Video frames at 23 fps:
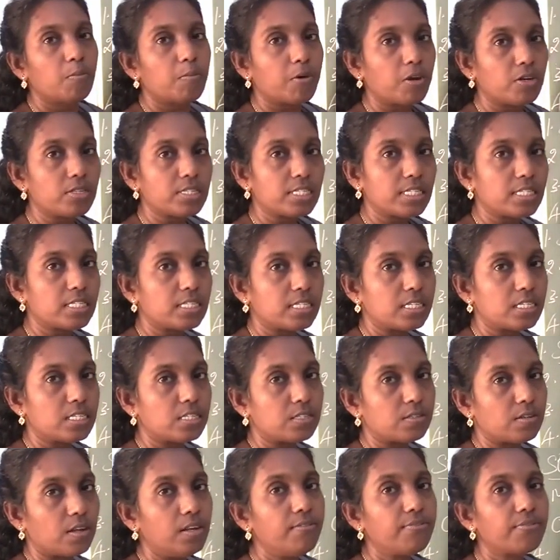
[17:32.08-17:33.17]
process
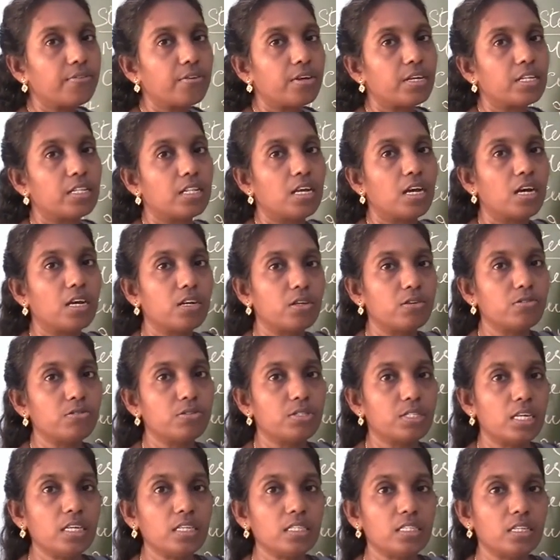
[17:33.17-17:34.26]
itself, they are
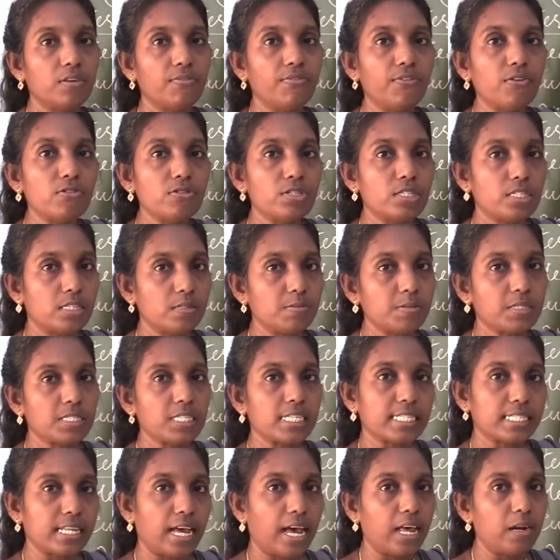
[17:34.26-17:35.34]
using the forceps,
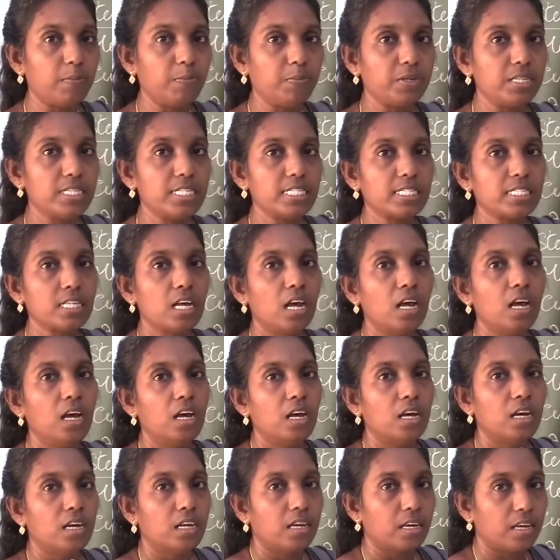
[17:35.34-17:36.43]
scalpels,
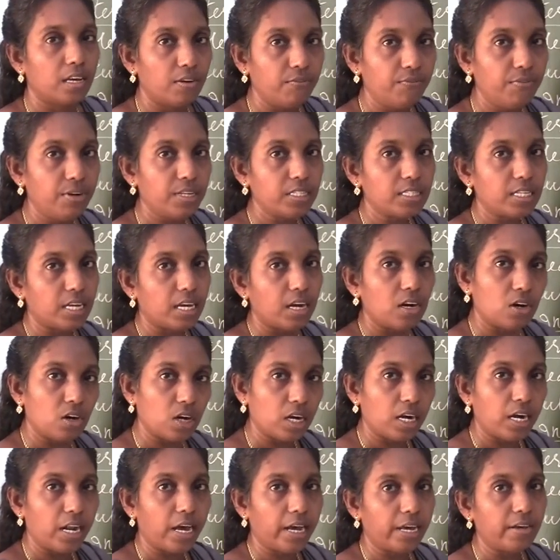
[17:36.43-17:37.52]
everything,
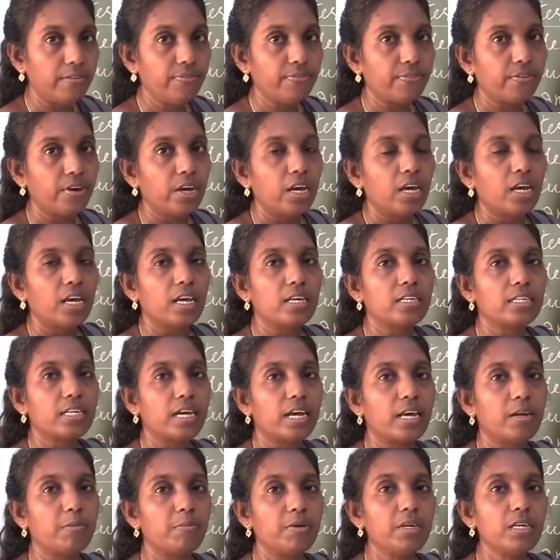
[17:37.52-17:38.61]
or knife. It
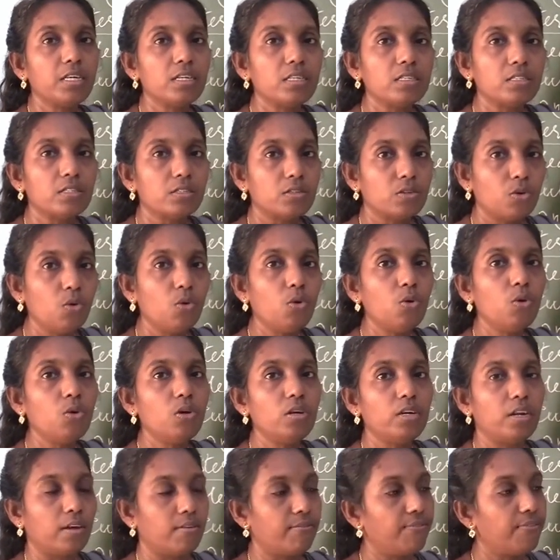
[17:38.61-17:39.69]
can be
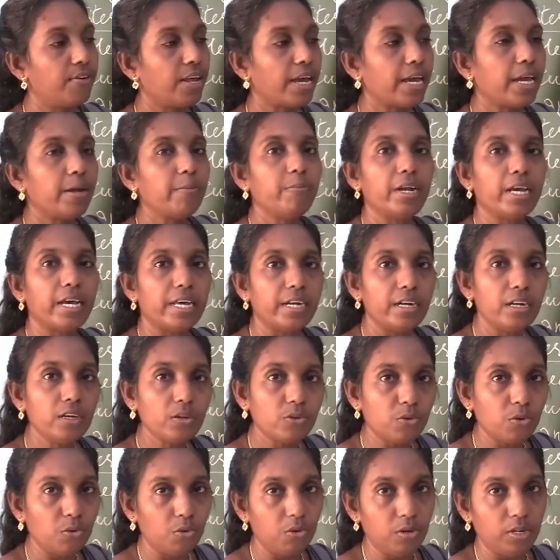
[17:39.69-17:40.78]
cooled, flamed
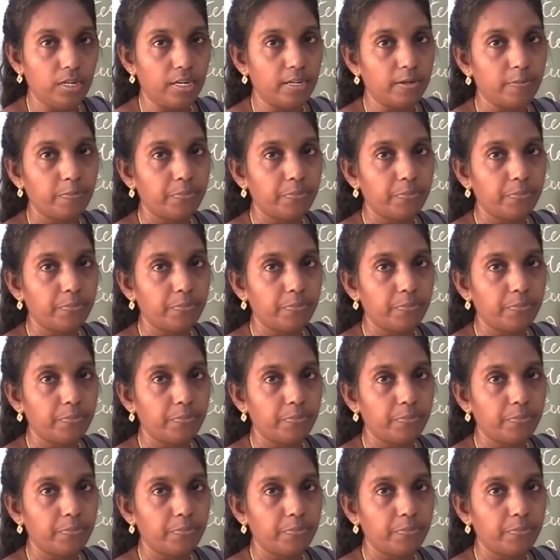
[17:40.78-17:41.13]
and cooled.